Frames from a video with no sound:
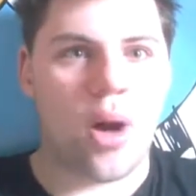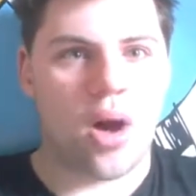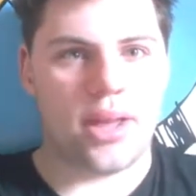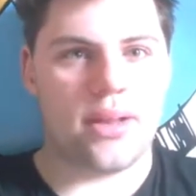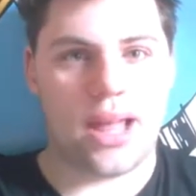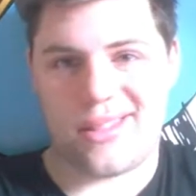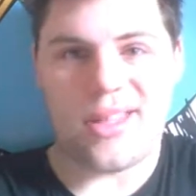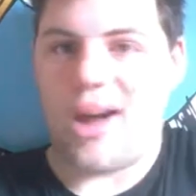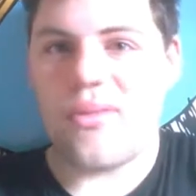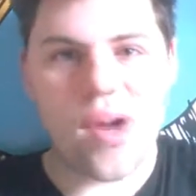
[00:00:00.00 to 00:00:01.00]
As I say, I've
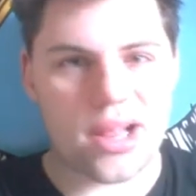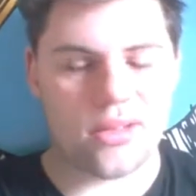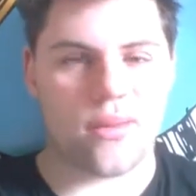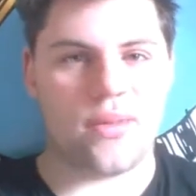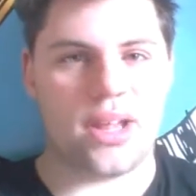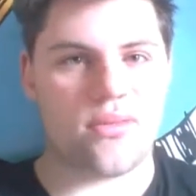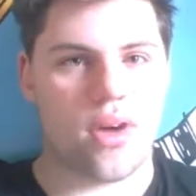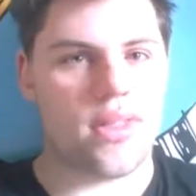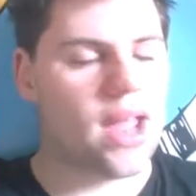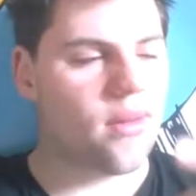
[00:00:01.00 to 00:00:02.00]
rattled off a list right there,
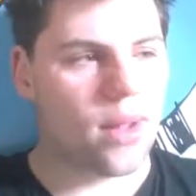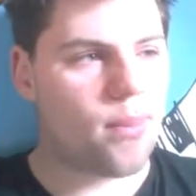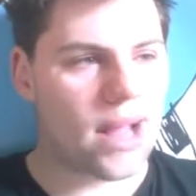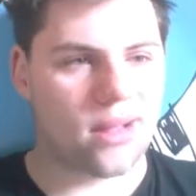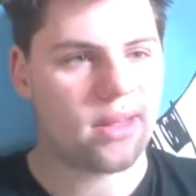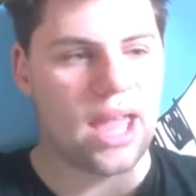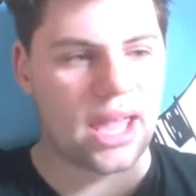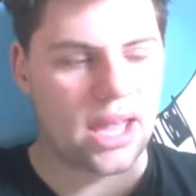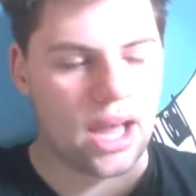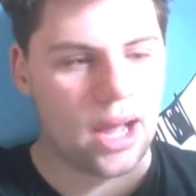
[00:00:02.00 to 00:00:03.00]
like
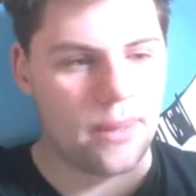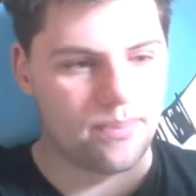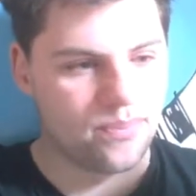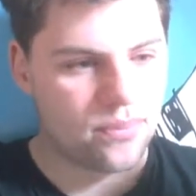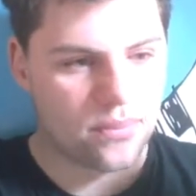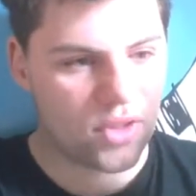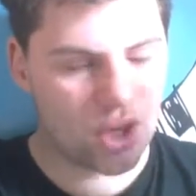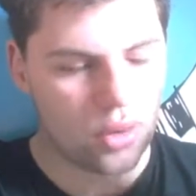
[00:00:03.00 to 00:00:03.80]
BattleTech, Dune,